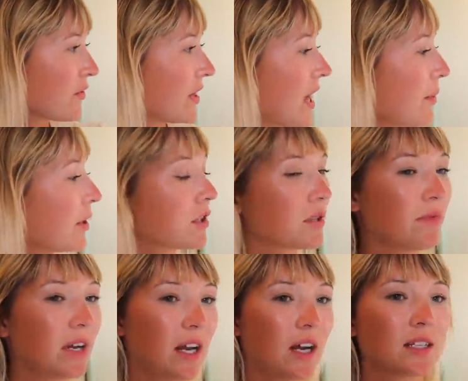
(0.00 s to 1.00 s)
over there. We've got some
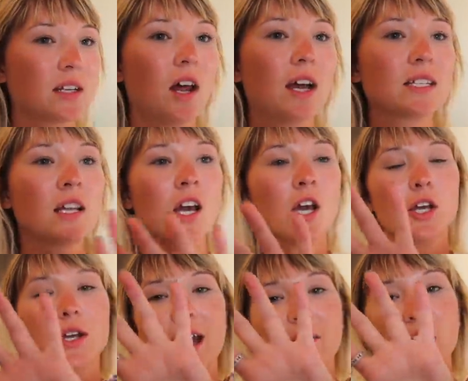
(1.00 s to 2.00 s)
really nice lights.
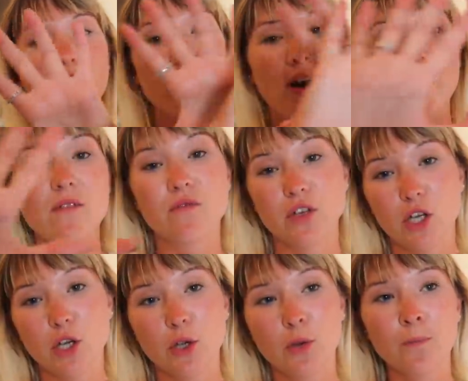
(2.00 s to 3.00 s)
You have a great
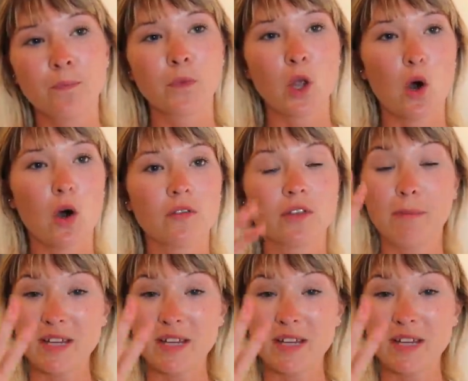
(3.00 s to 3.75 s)
view of the